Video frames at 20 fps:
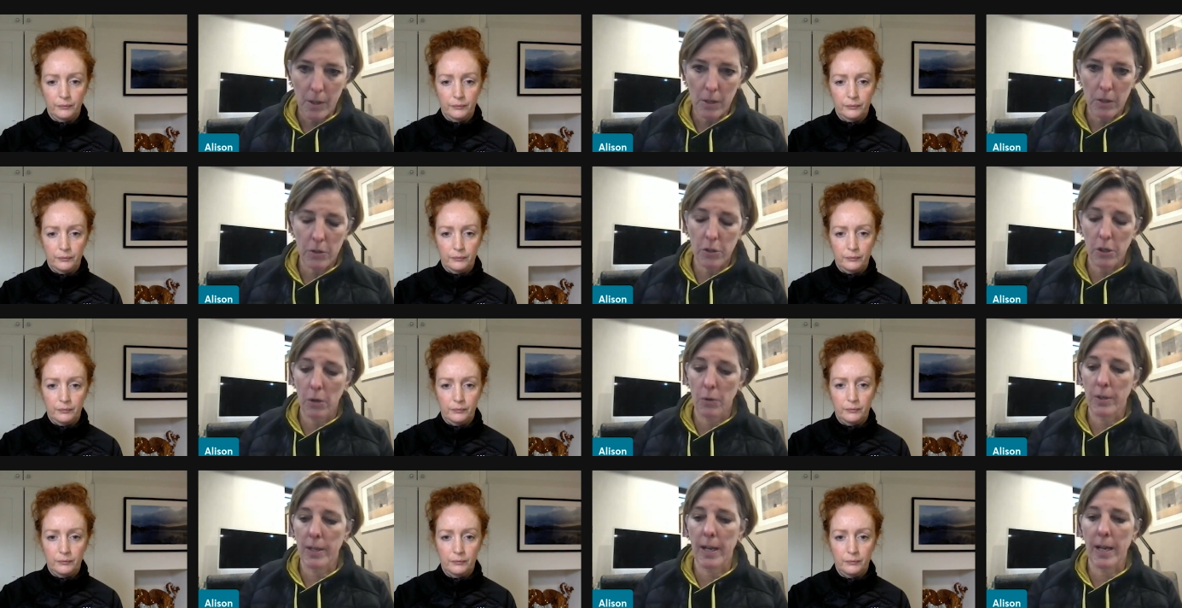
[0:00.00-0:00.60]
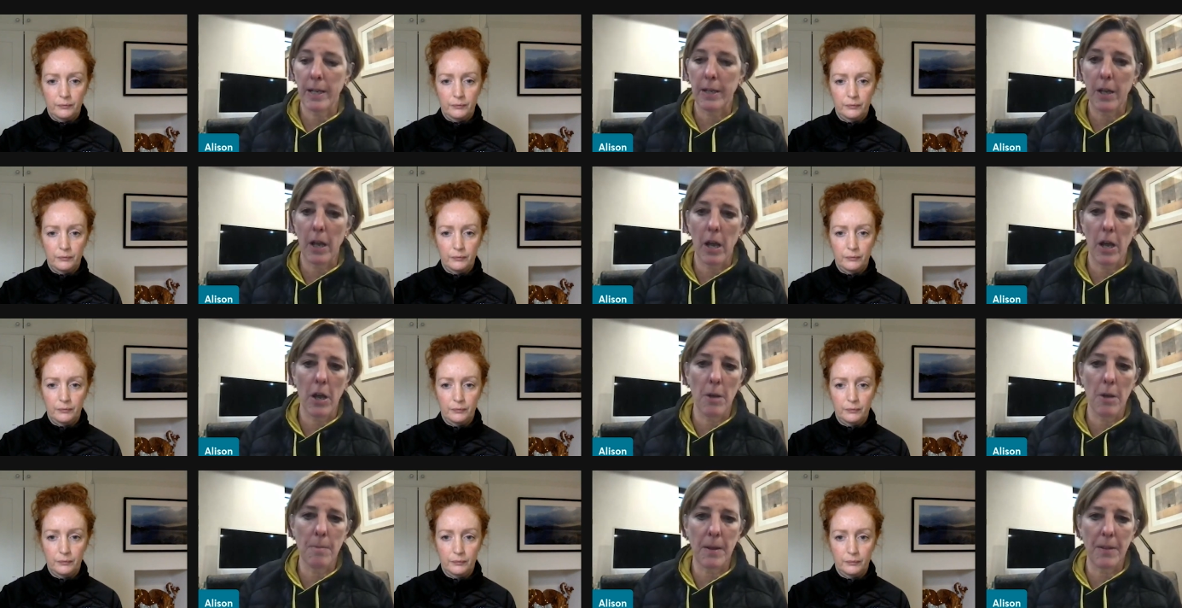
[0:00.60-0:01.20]
Speaker 1: So yeah,
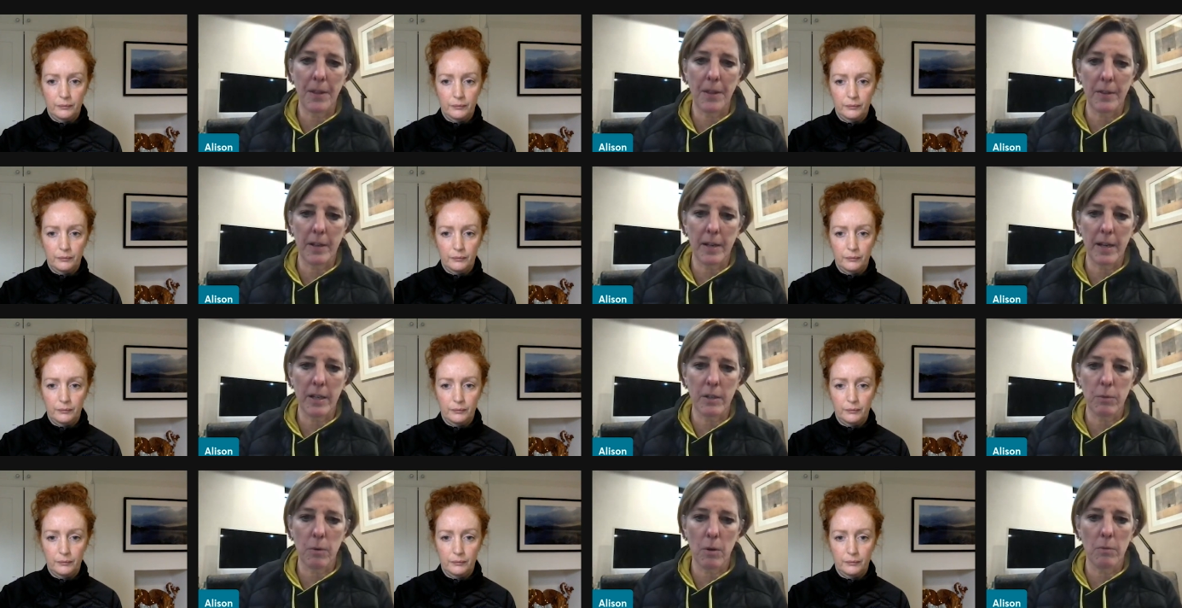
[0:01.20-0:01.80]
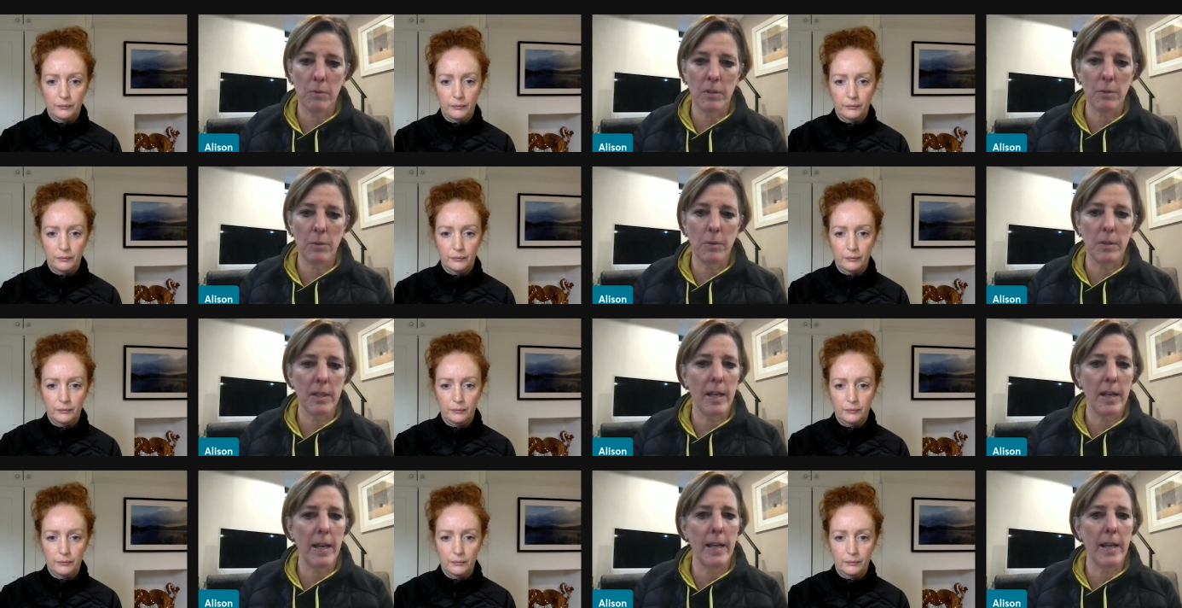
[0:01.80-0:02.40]
um, I think the next one, did we
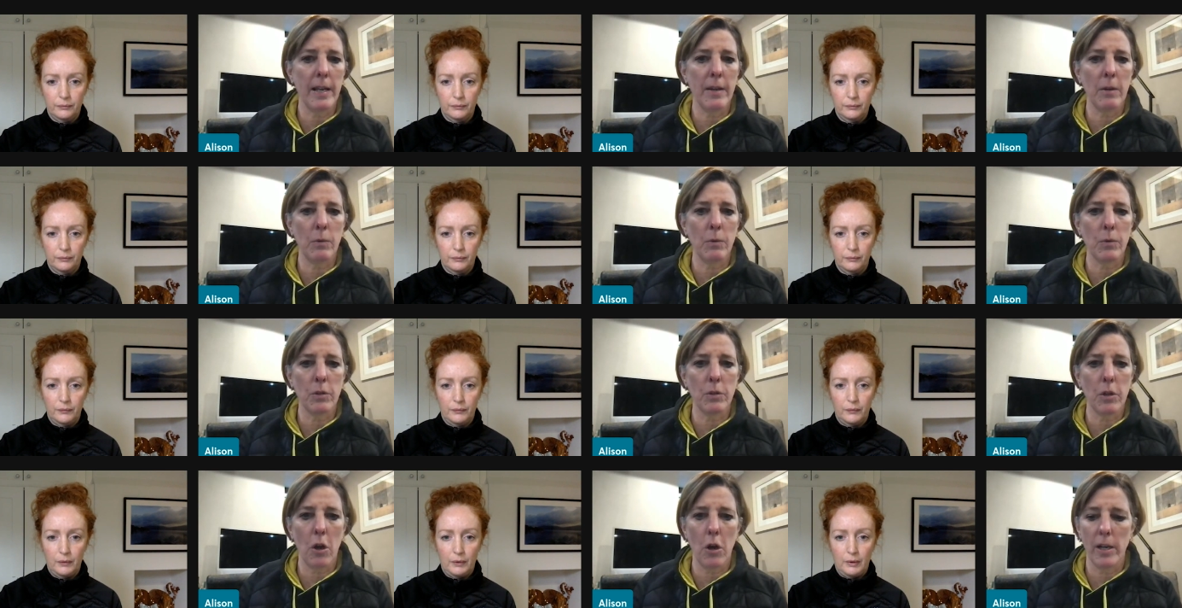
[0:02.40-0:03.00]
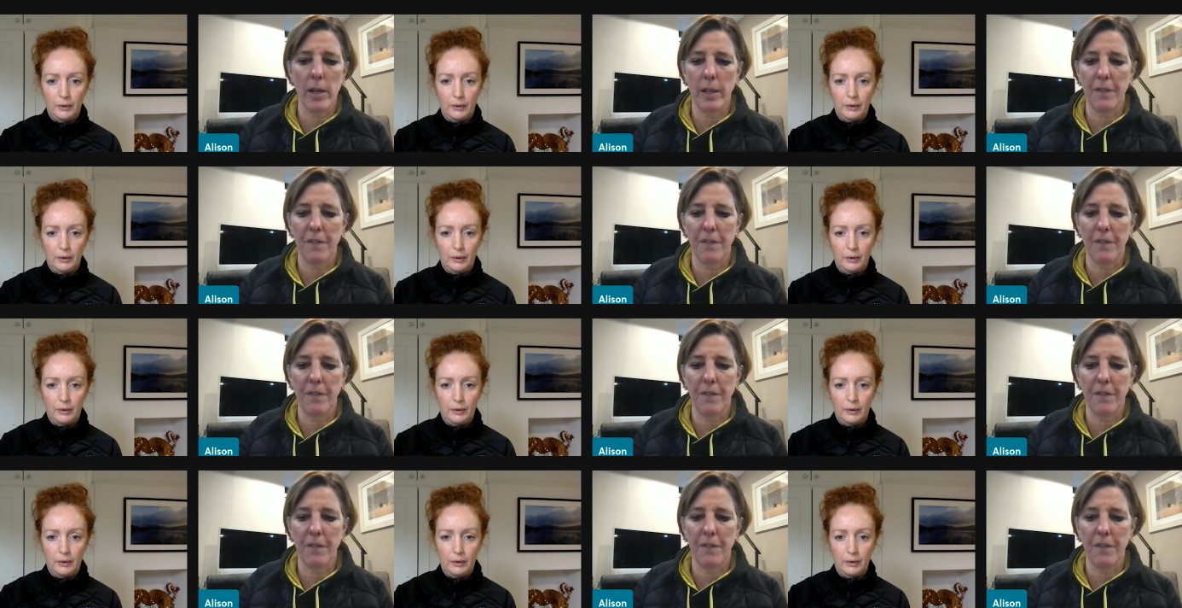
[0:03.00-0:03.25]
say it was oily